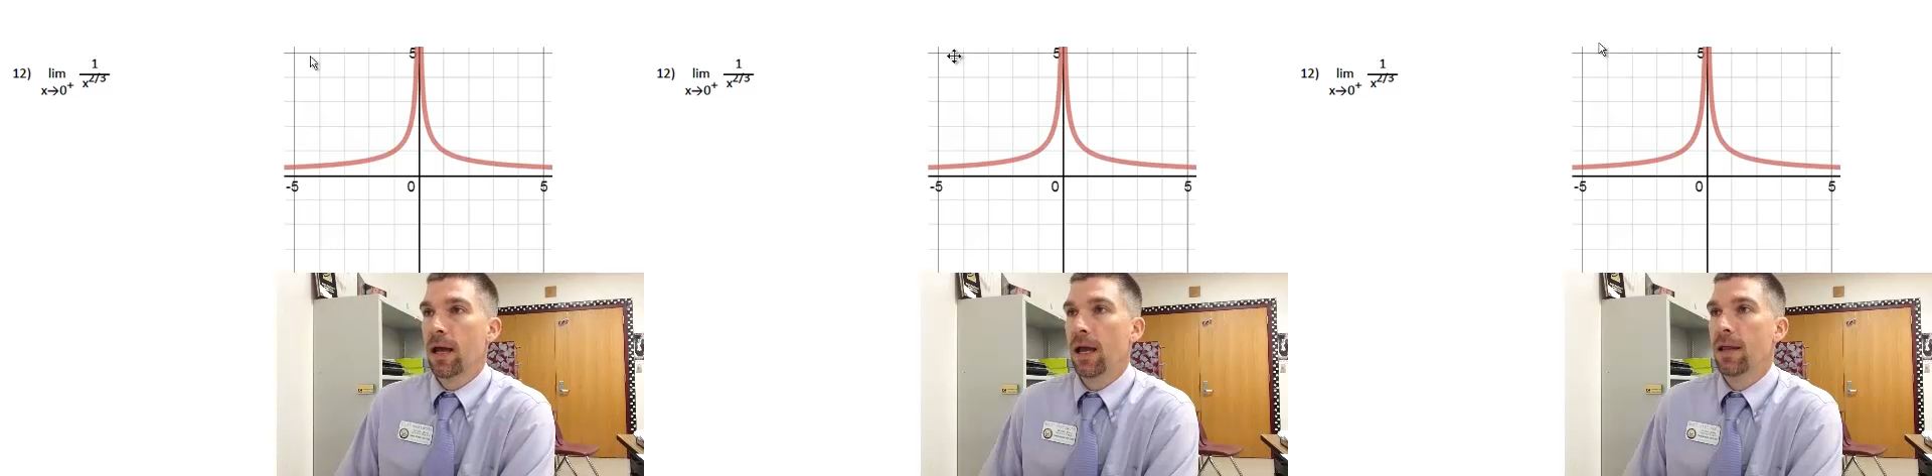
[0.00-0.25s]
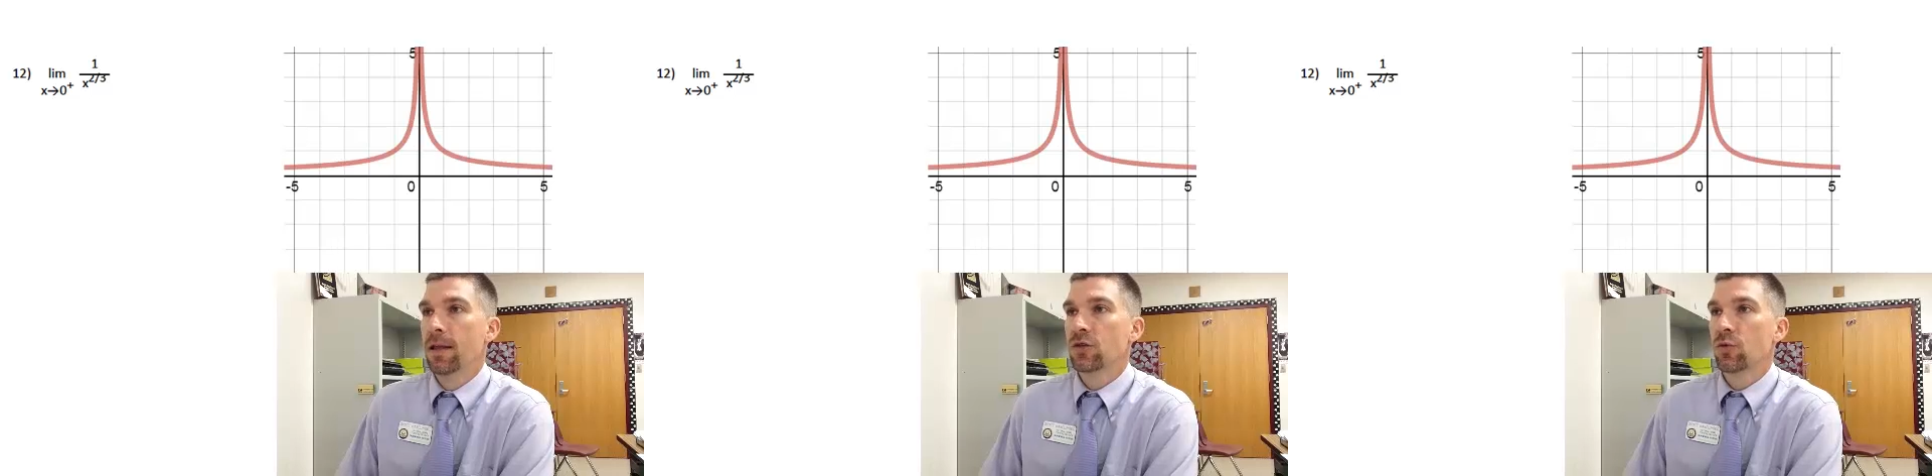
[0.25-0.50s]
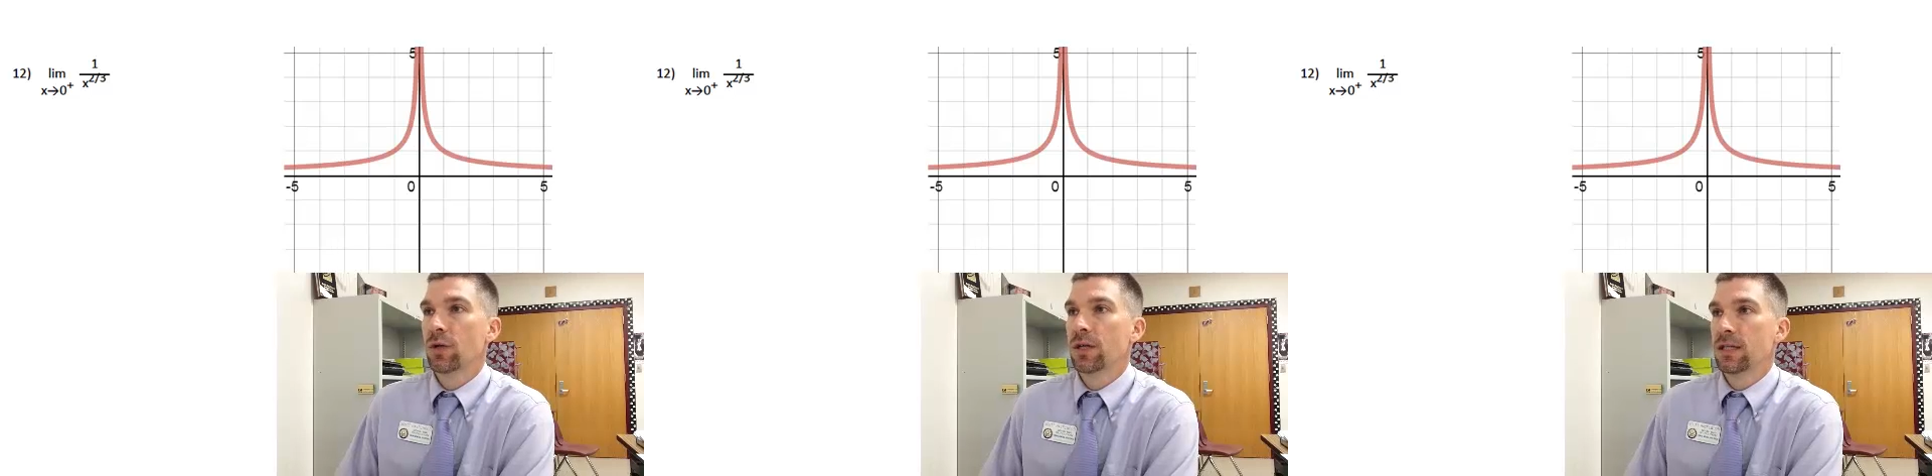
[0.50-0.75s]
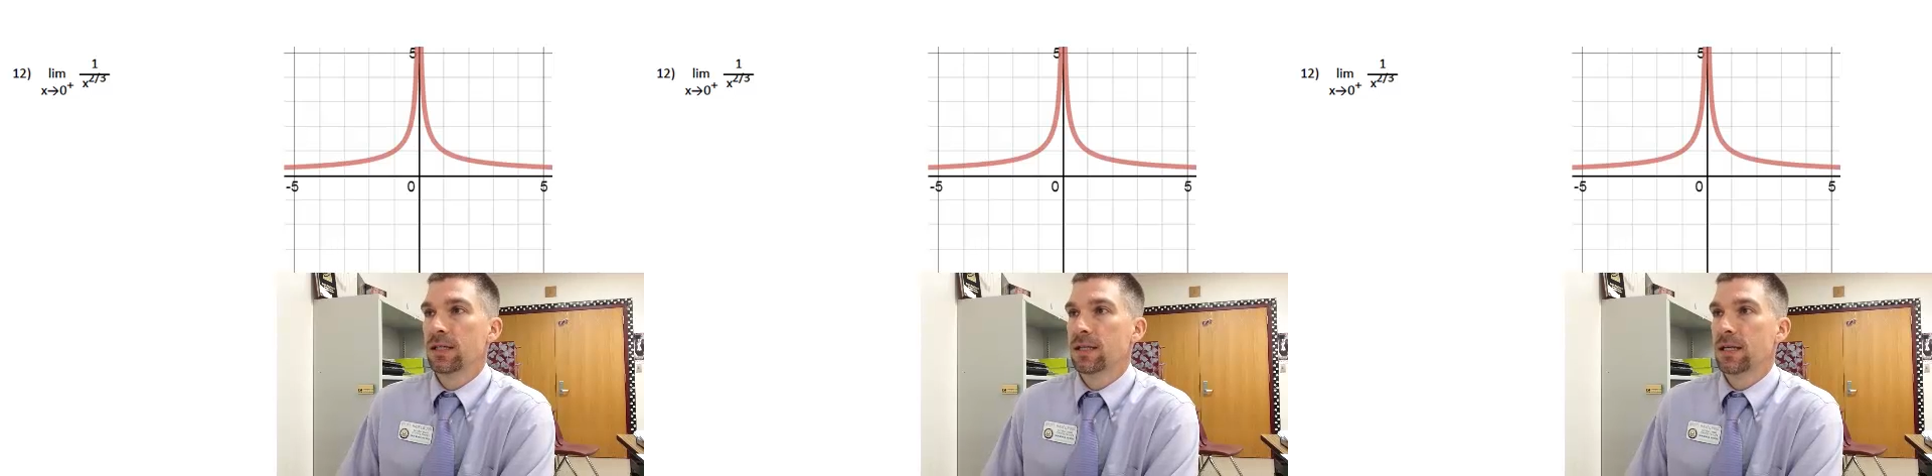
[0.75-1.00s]
And this one
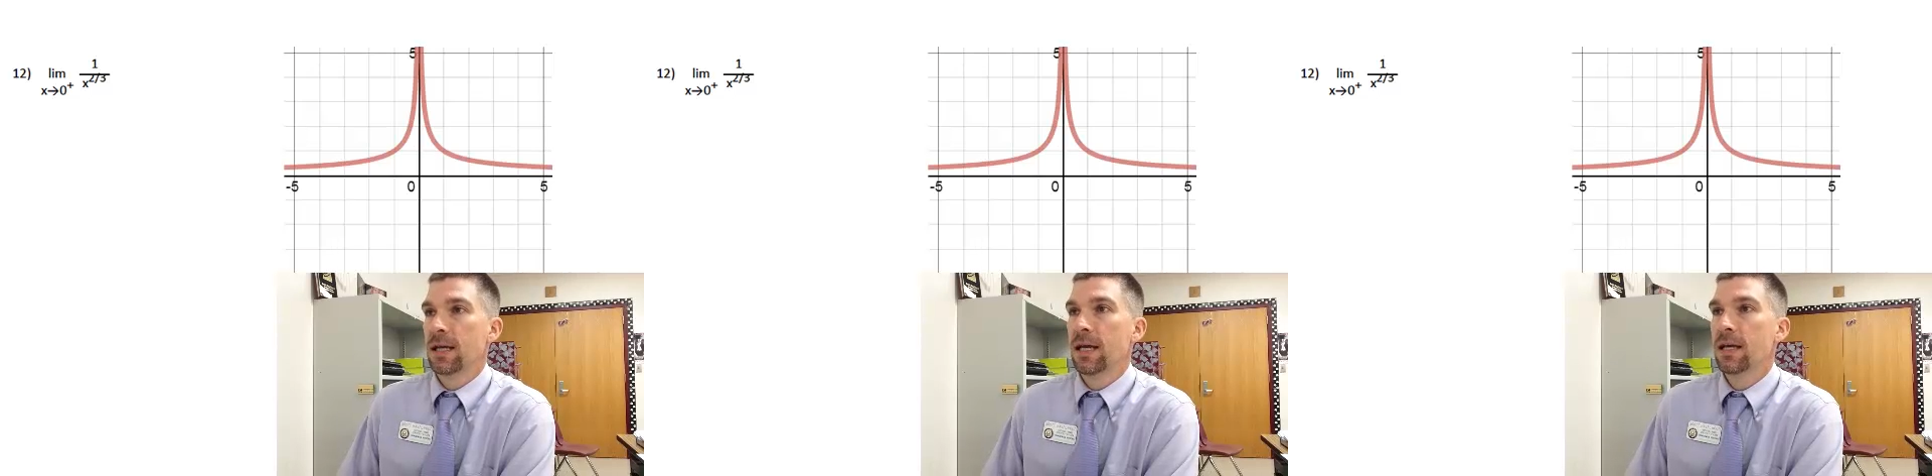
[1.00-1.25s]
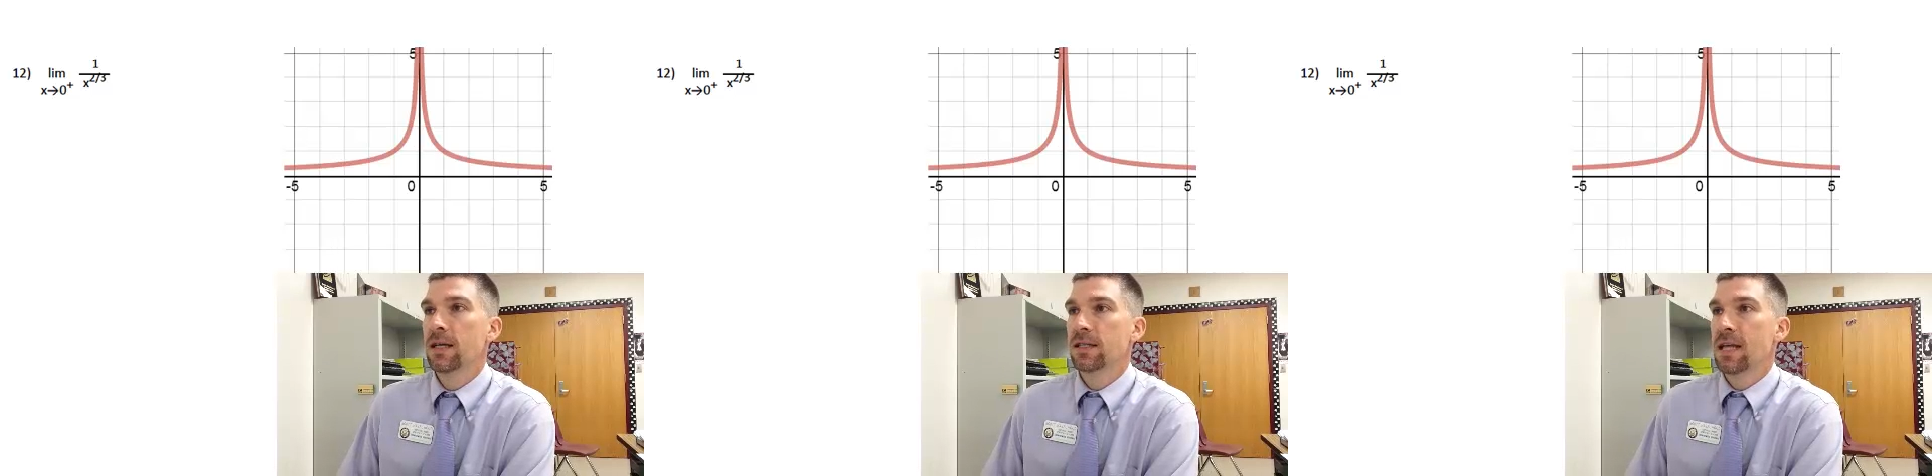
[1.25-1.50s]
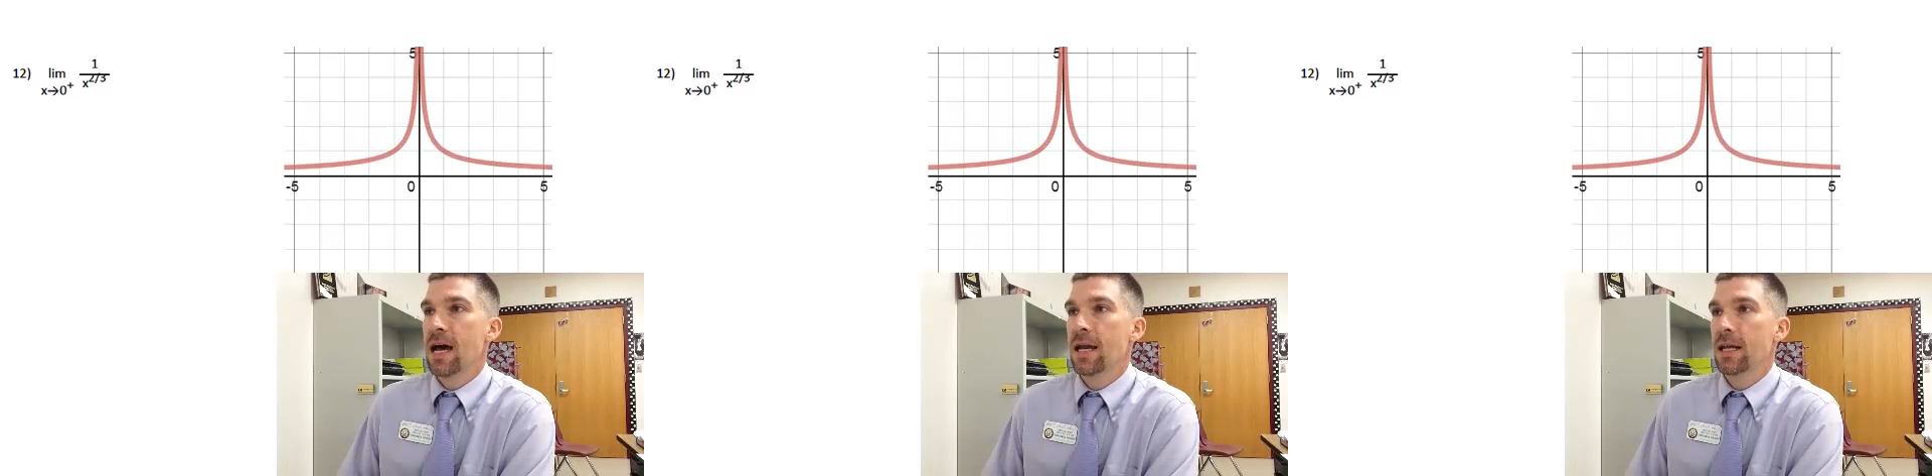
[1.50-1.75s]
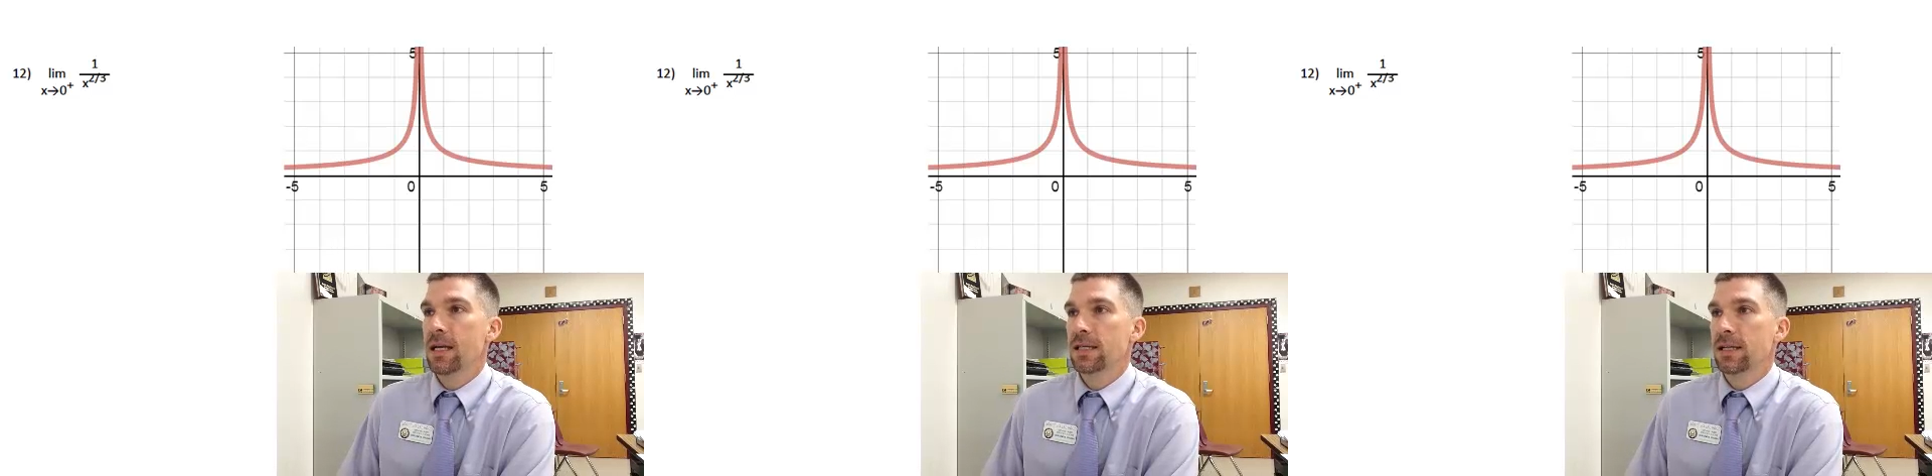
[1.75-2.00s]
is that
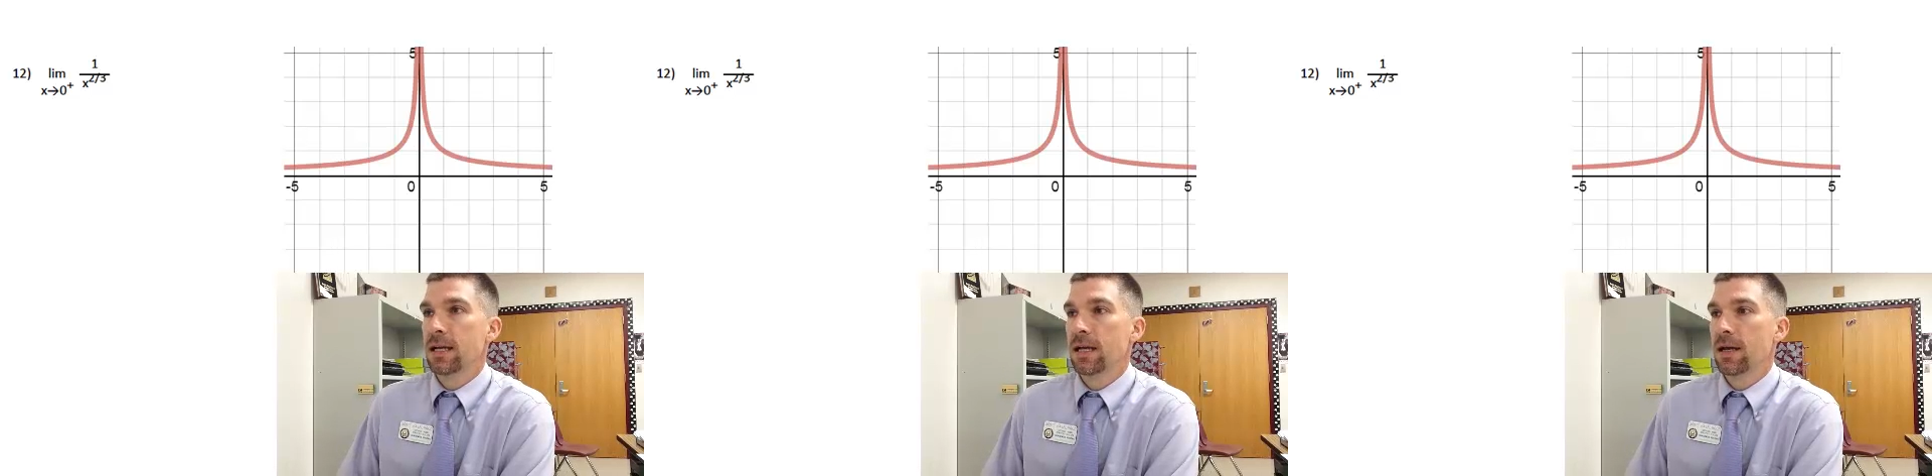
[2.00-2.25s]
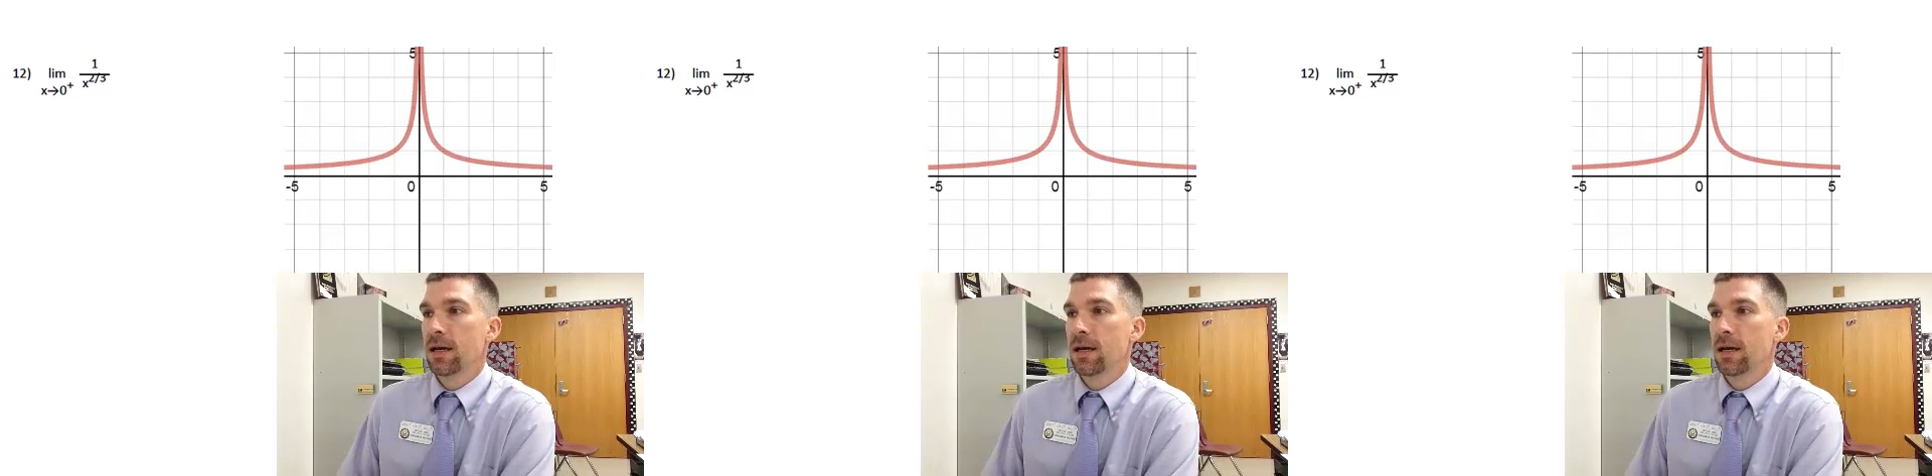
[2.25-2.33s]
easy.